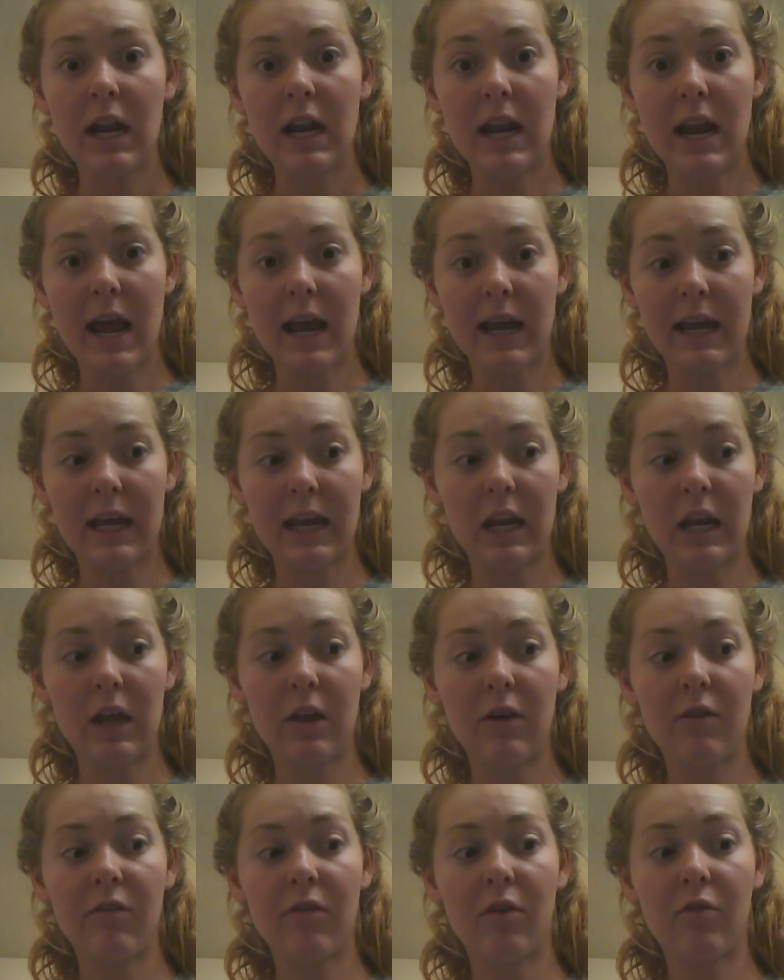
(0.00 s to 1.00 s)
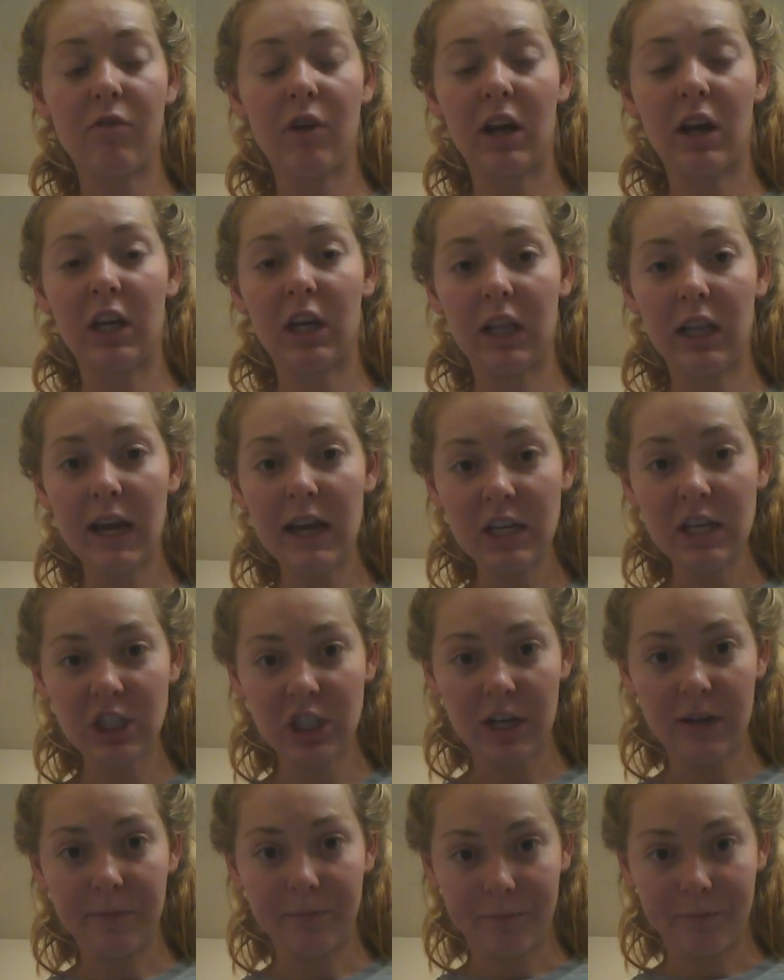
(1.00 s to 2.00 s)
negative
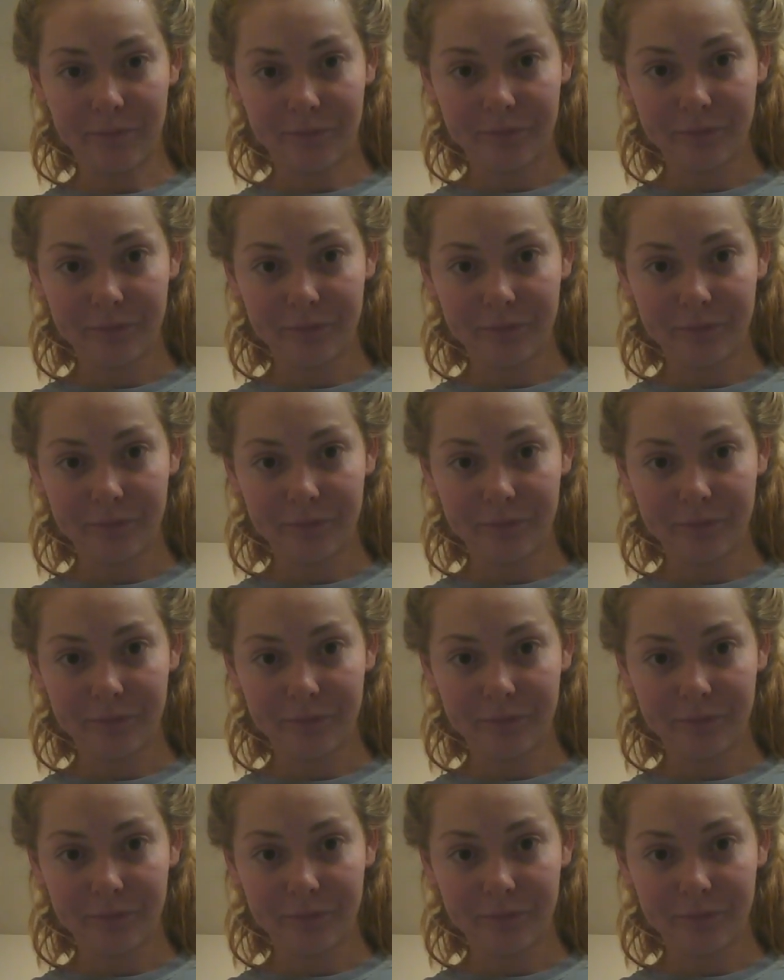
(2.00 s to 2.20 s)
regulation